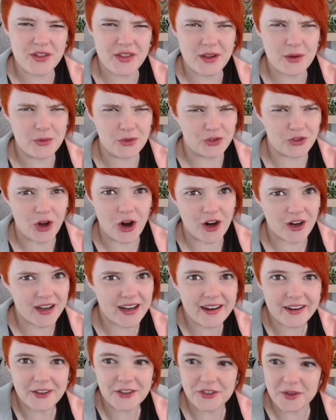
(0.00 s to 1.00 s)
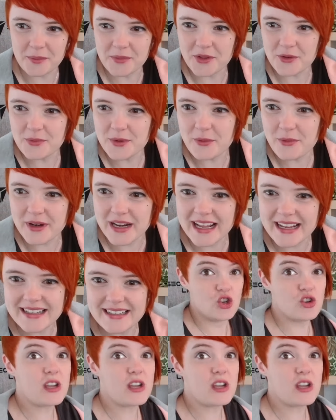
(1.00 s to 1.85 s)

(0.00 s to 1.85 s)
I think it was Target or something we were in.